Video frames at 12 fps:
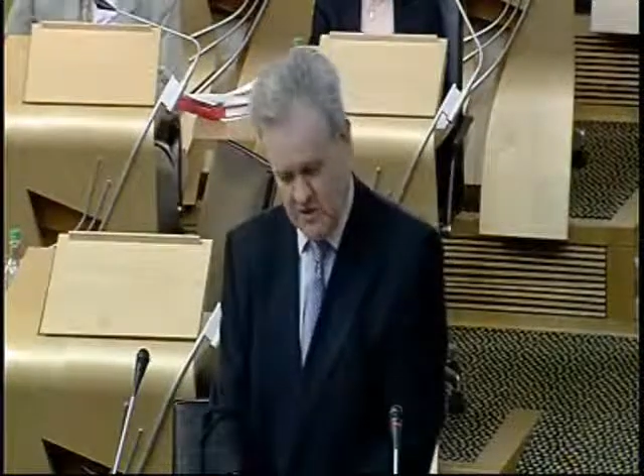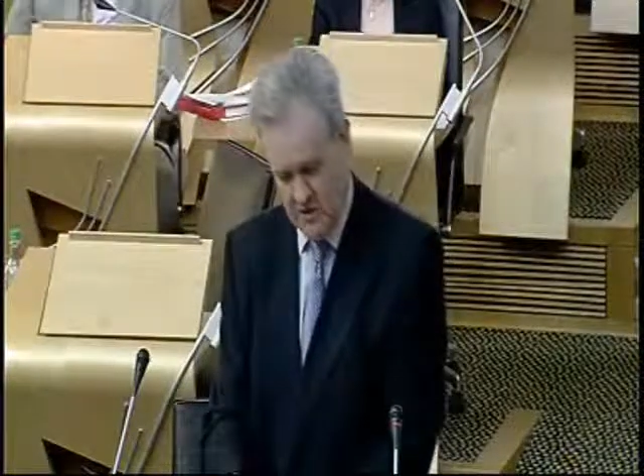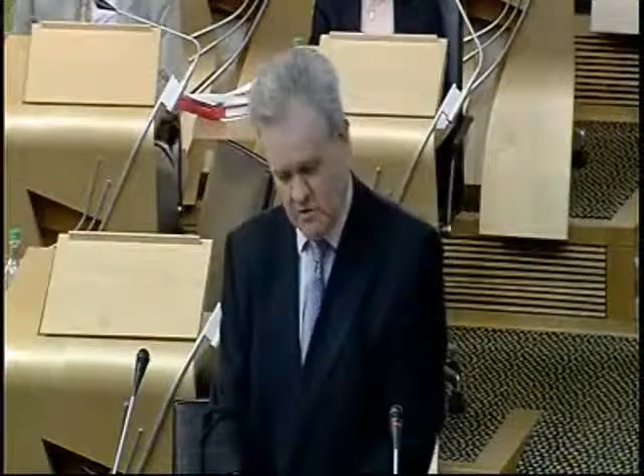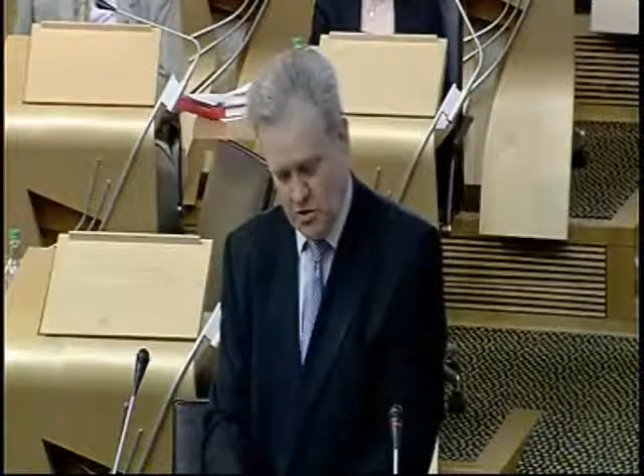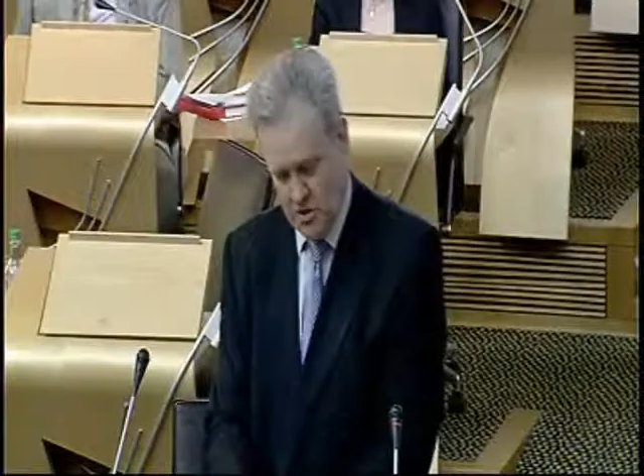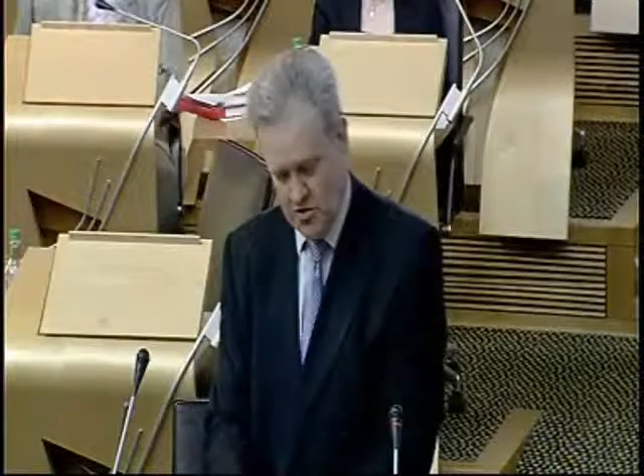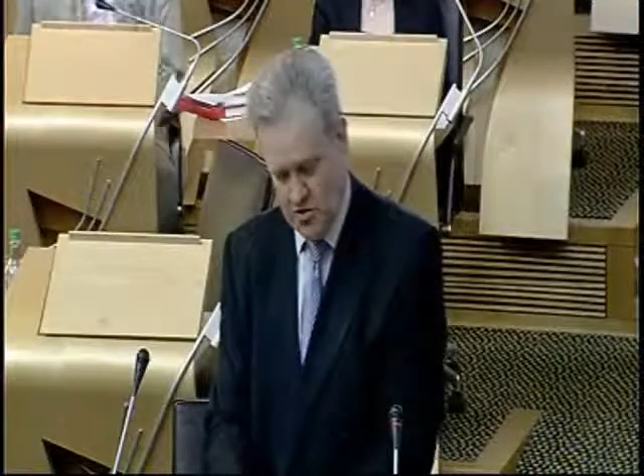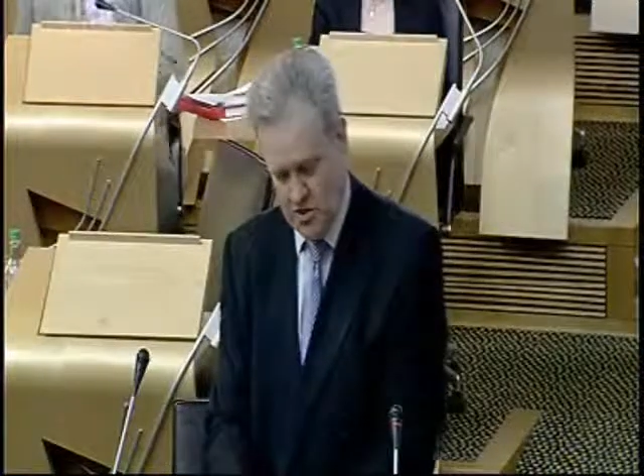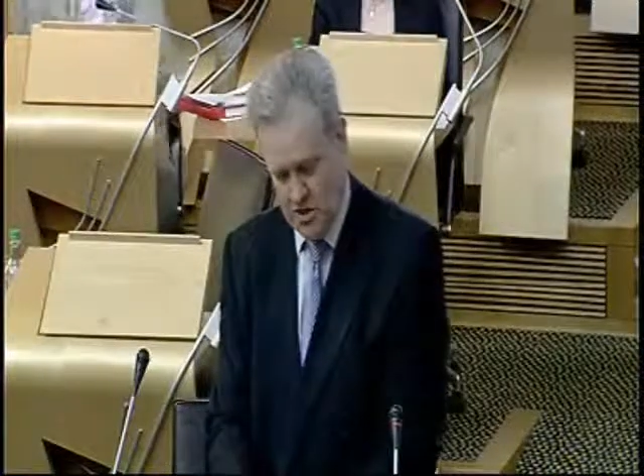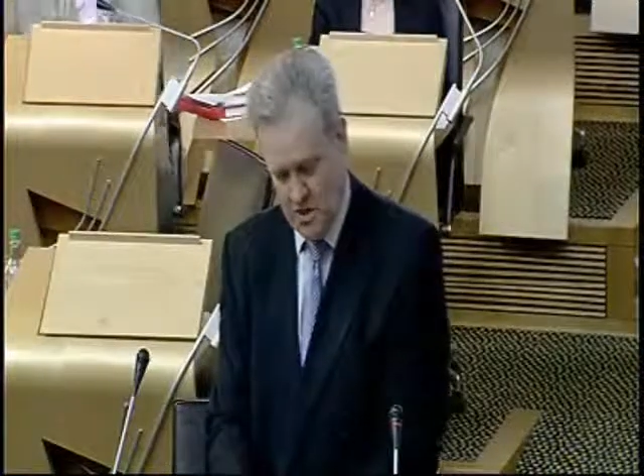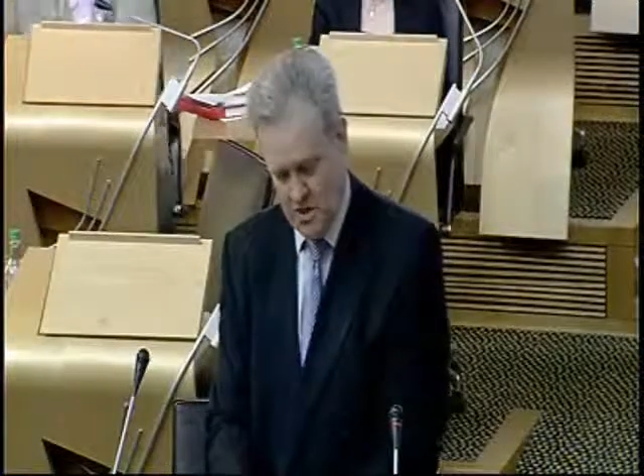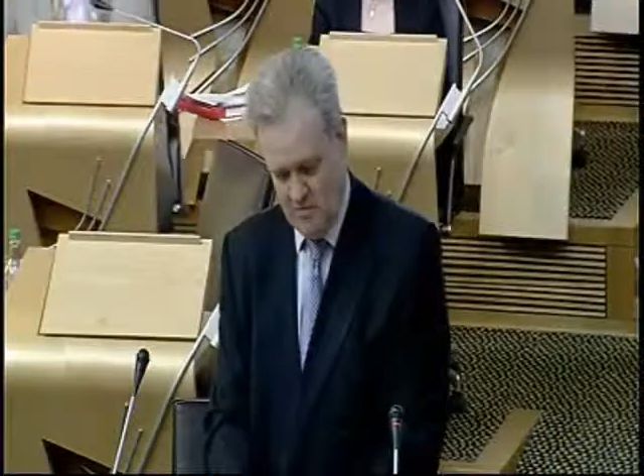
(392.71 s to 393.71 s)
the
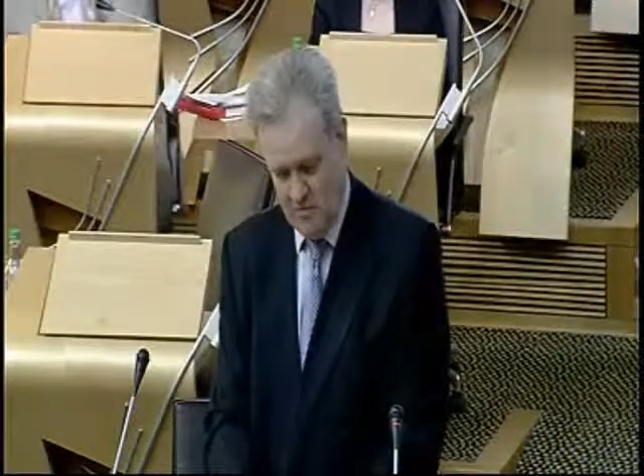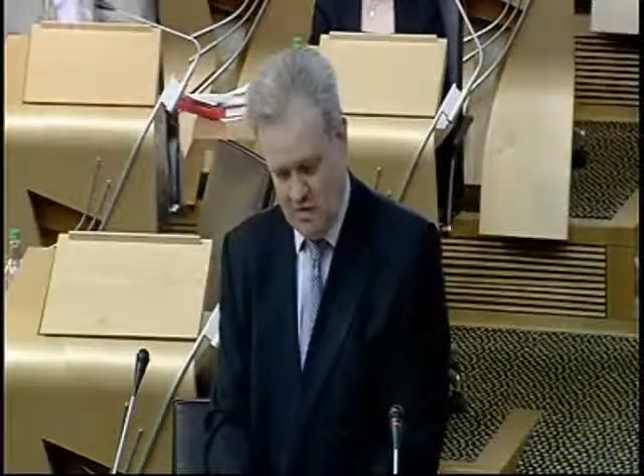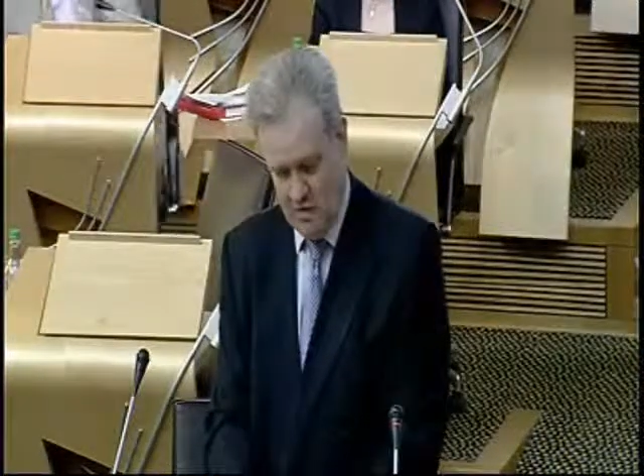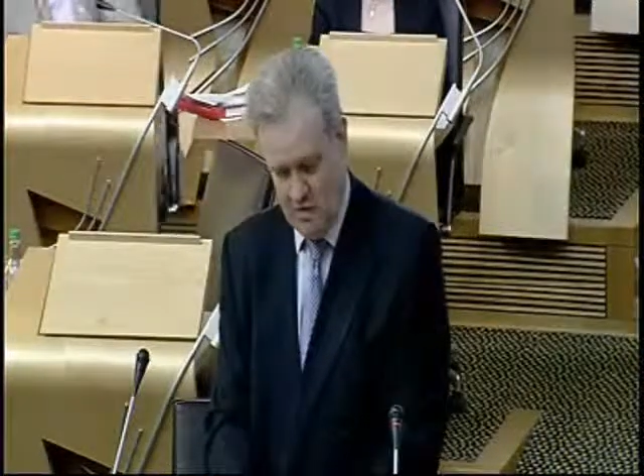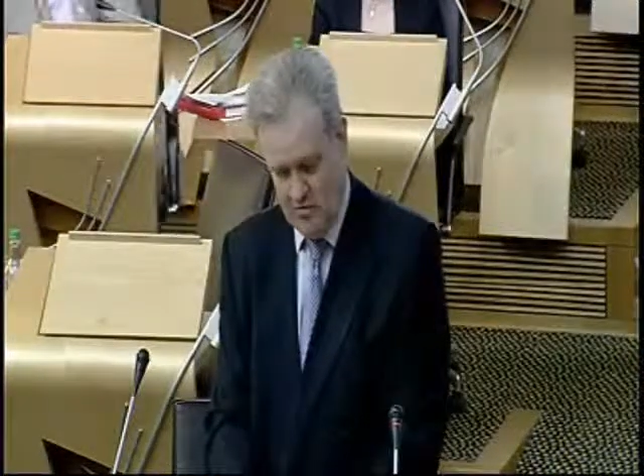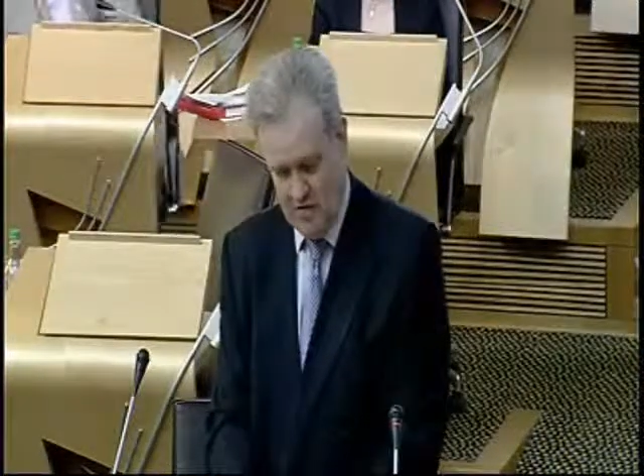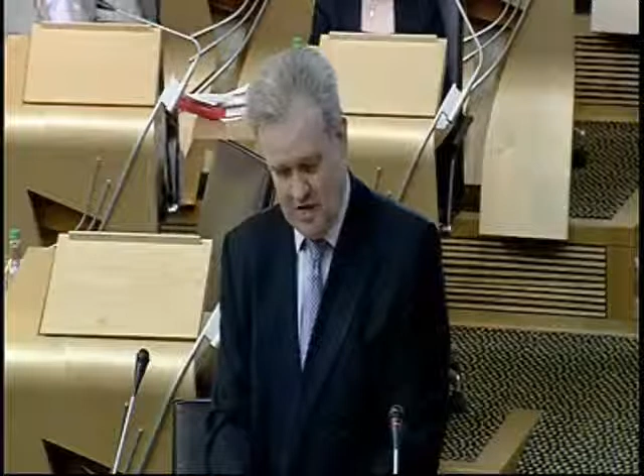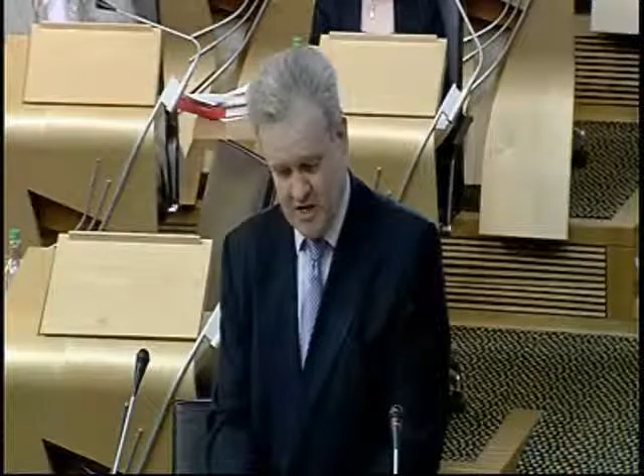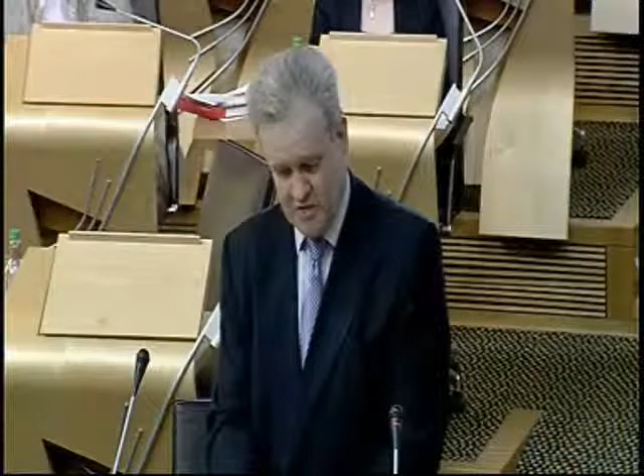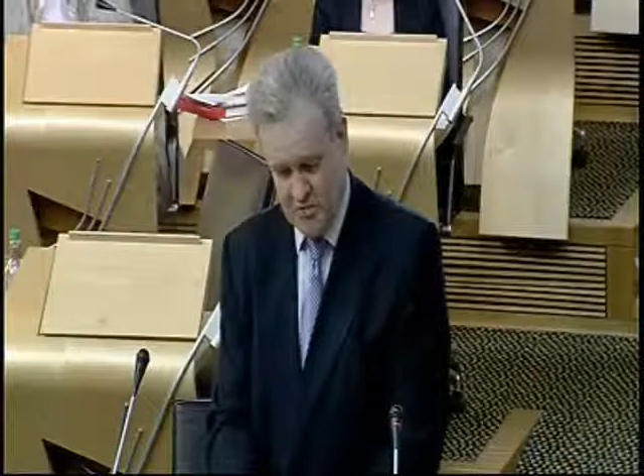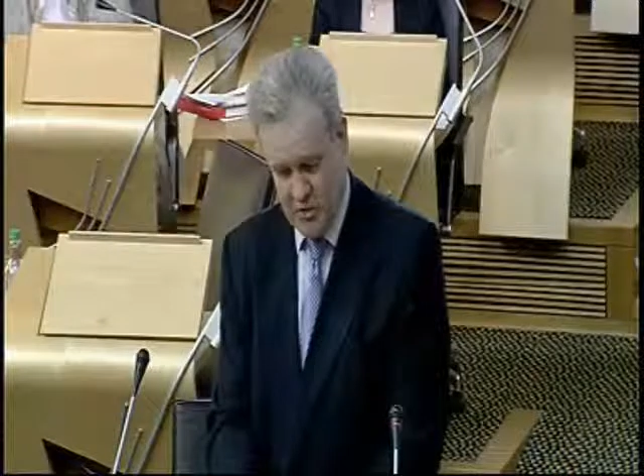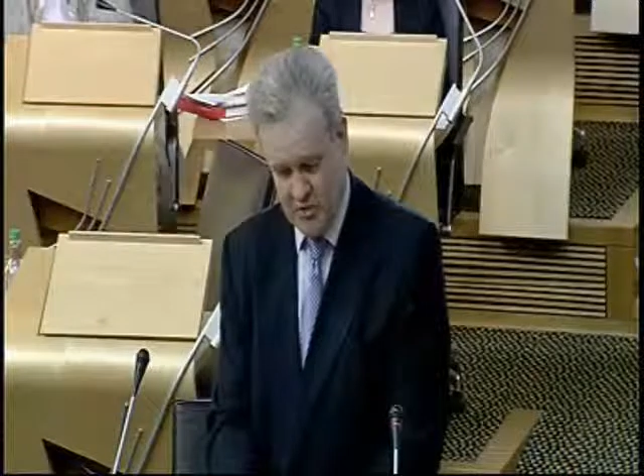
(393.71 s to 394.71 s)
policies beyond
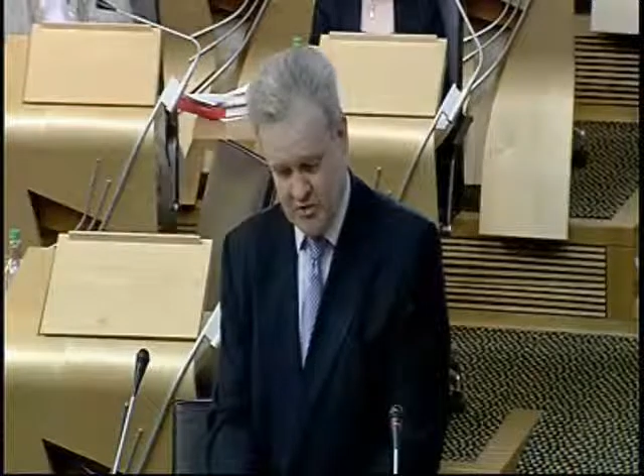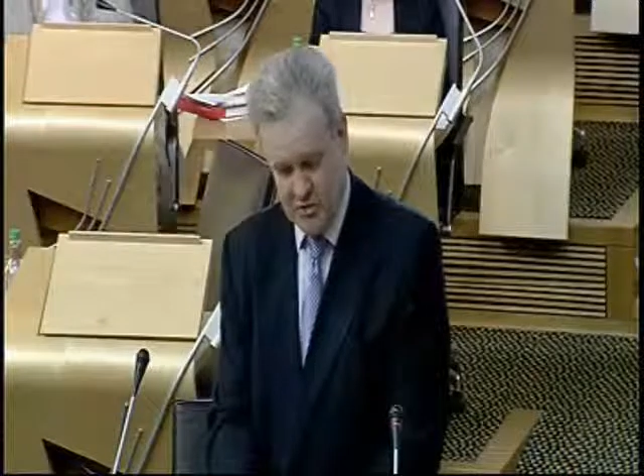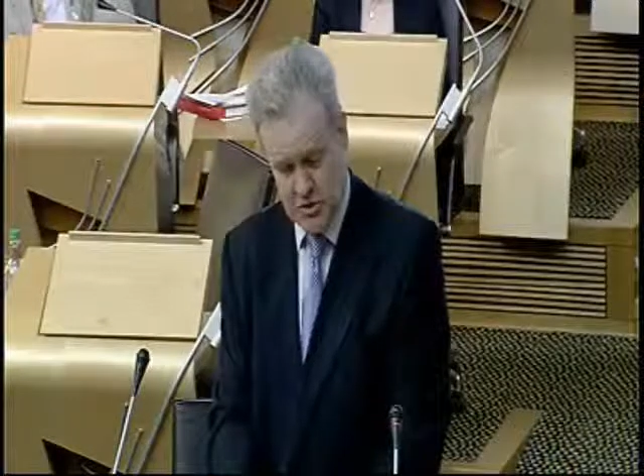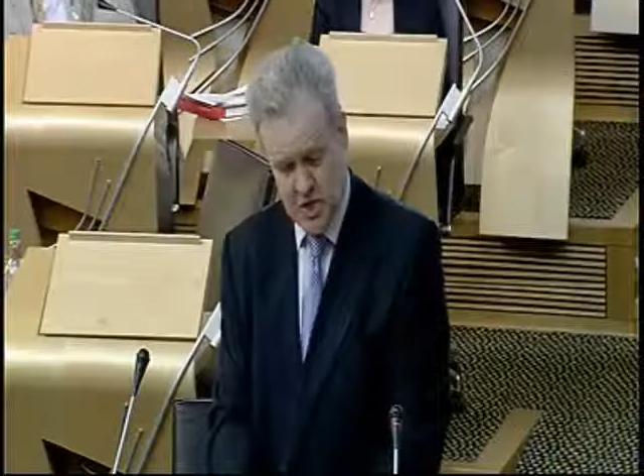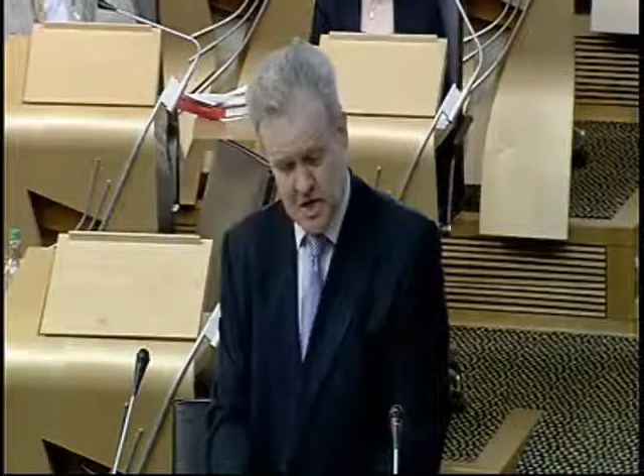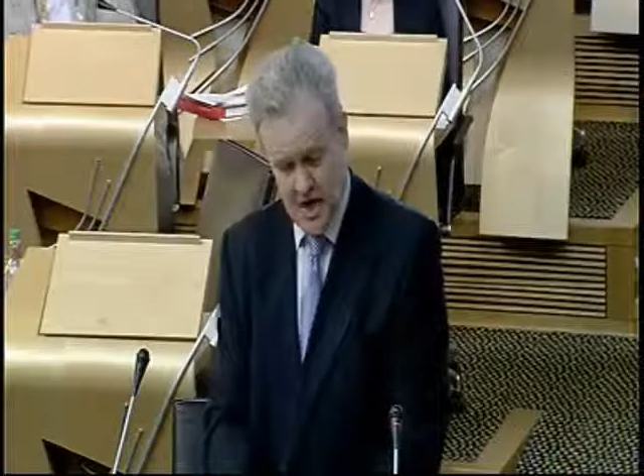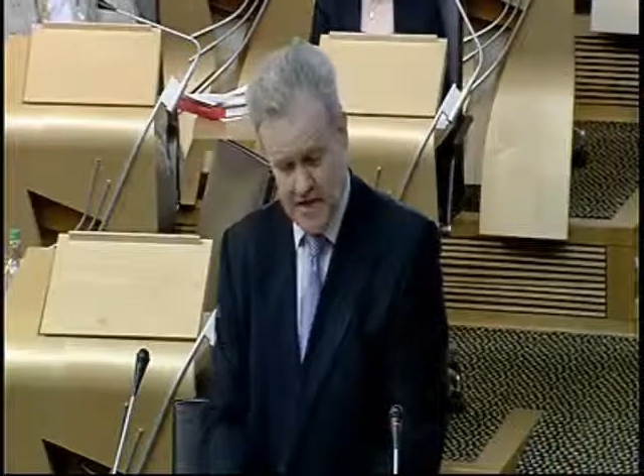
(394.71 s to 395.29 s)
our borders,